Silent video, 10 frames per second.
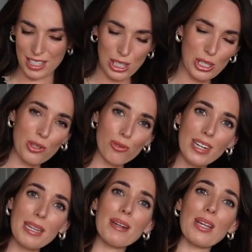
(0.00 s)

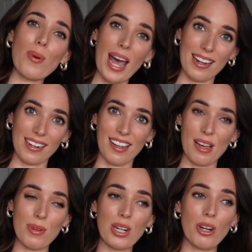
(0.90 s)
extremely well,
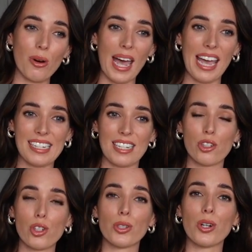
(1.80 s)
I'm going to go ahead
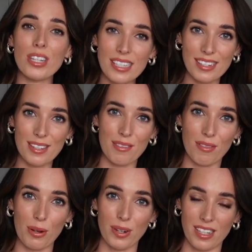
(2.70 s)
and trust the
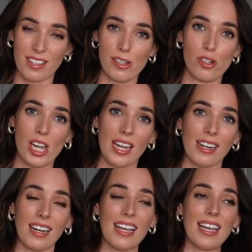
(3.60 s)
viewers on this
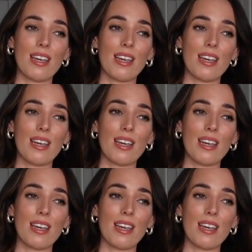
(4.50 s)
channel.